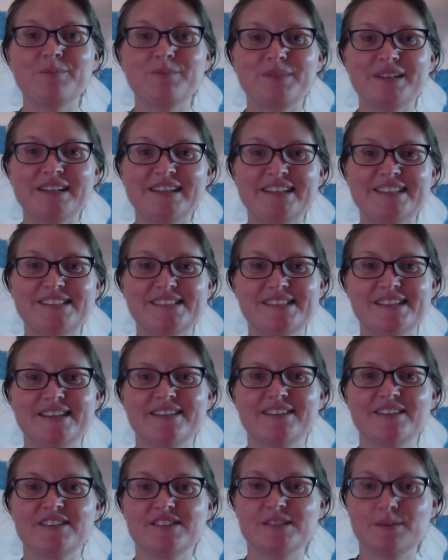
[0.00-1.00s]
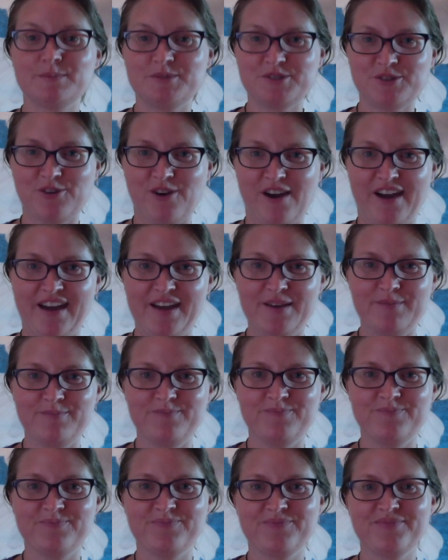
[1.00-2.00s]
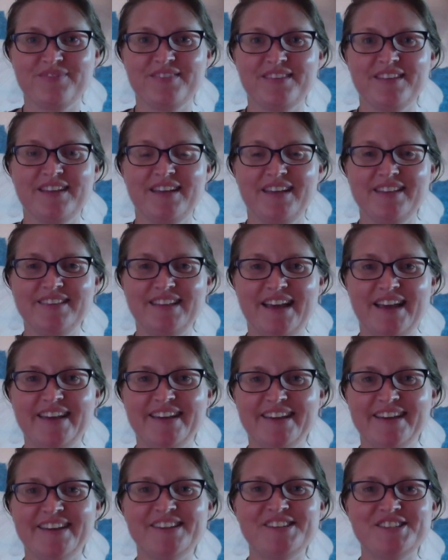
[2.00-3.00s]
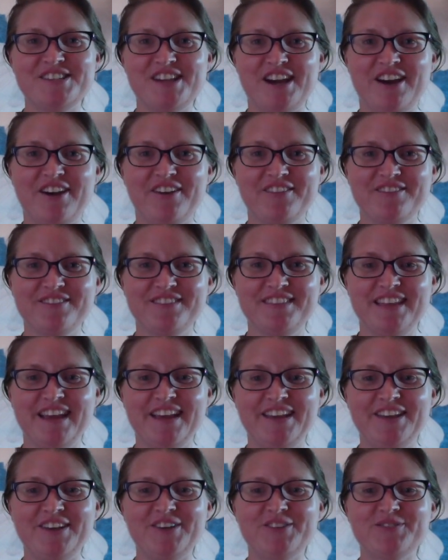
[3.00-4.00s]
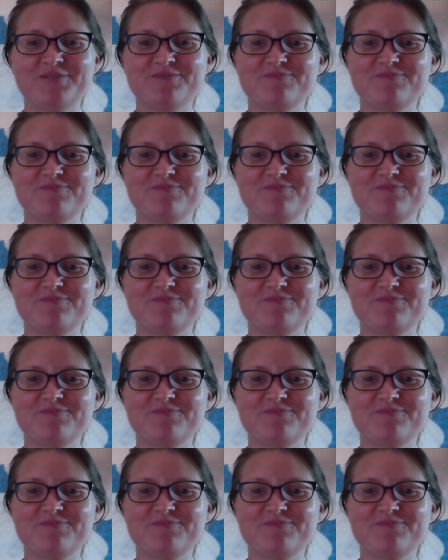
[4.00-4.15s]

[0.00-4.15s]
Please subscribe, like, and share. Thank you.